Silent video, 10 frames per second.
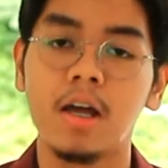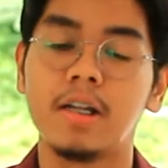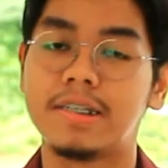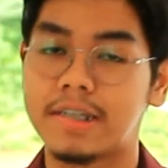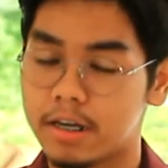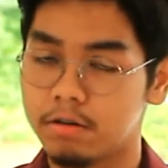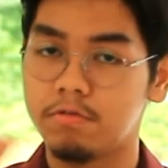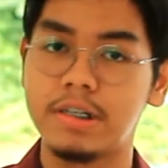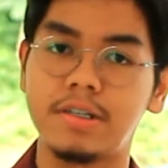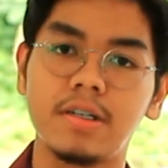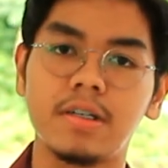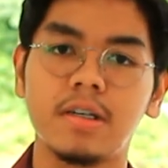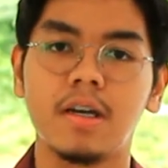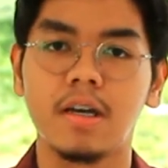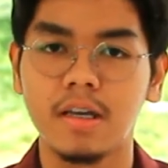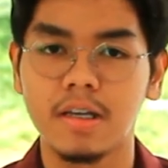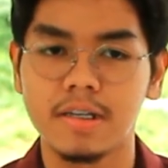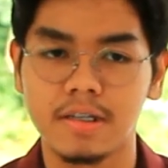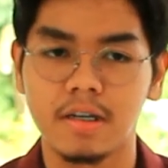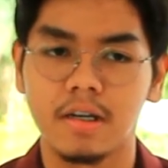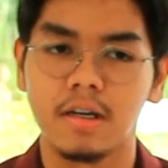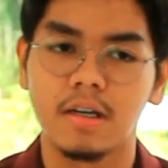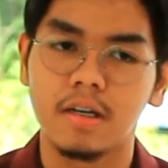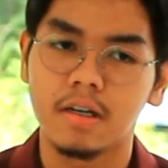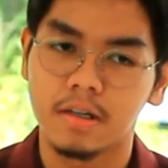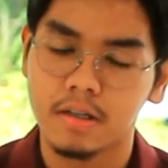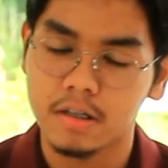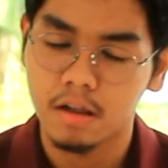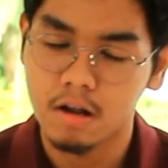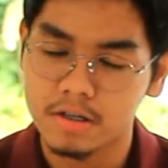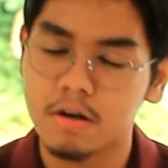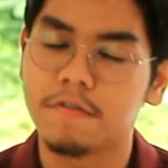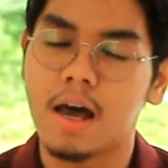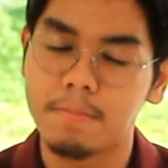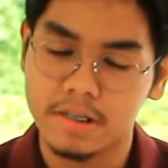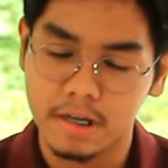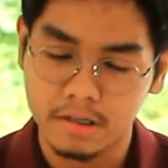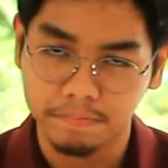The second reason is the loss of habitat.